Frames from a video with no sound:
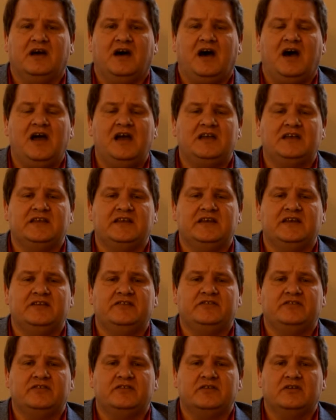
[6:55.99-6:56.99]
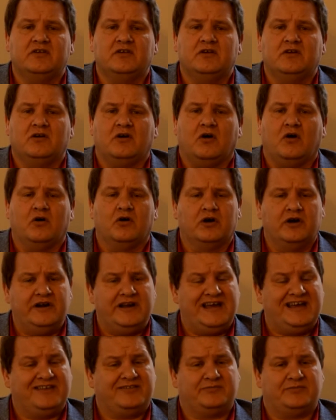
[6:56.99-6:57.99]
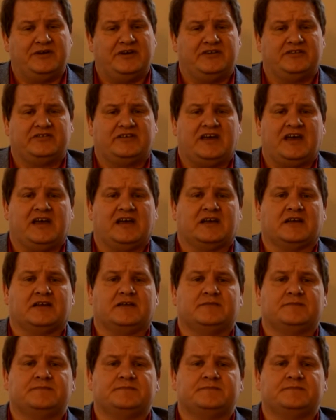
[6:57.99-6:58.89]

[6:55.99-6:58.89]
eyelids, or an asthma attack.